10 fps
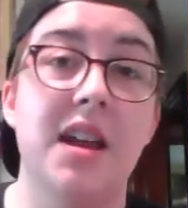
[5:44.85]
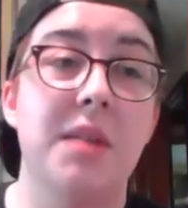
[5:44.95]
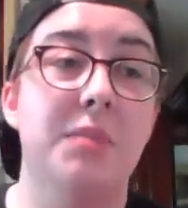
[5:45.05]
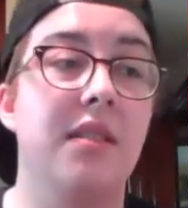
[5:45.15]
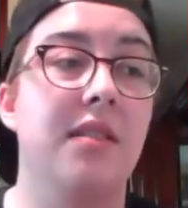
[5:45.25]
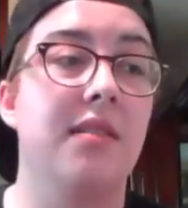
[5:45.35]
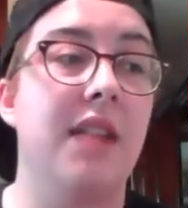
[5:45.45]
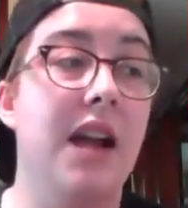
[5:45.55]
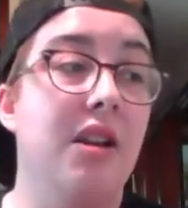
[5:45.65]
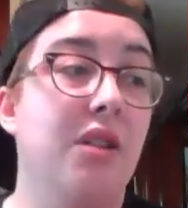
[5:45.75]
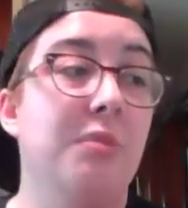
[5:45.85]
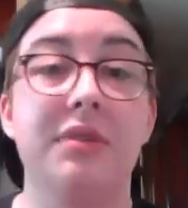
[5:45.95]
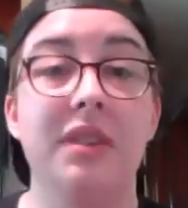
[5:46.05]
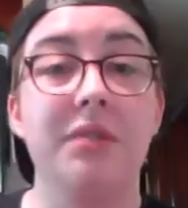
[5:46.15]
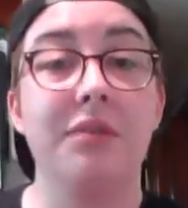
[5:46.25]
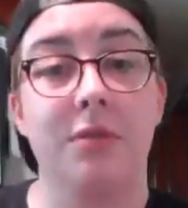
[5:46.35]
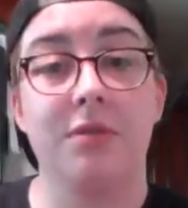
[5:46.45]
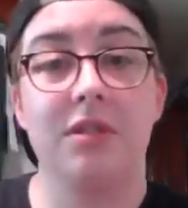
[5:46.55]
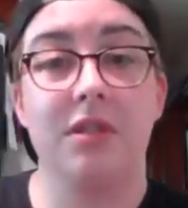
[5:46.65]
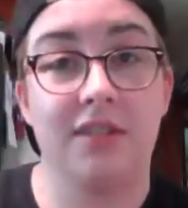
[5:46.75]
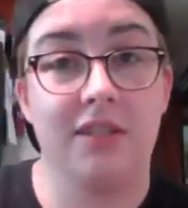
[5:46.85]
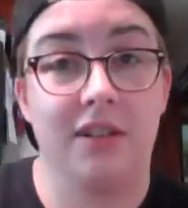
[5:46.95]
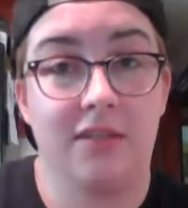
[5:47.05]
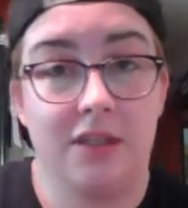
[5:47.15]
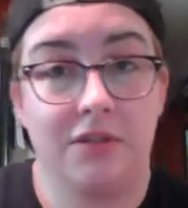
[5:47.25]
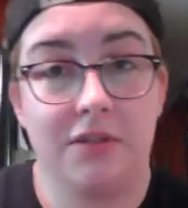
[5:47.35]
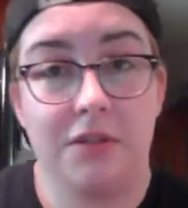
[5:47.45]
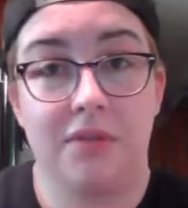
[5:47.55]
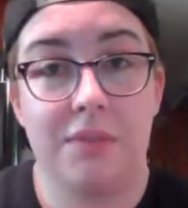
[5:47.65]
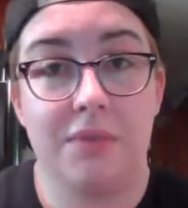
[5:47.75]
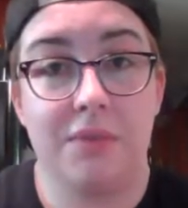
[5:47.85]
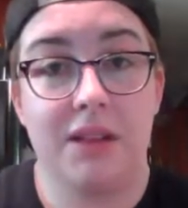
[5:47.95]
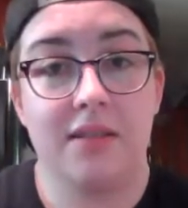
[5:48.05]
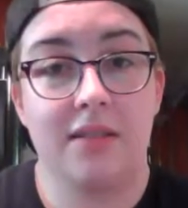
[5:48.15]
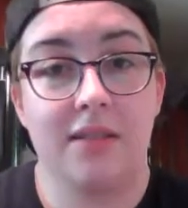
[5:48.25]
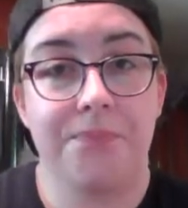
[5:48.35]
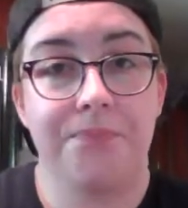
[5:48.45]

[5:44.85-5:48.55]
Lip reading: because I almost did resort to using testosterone supplements.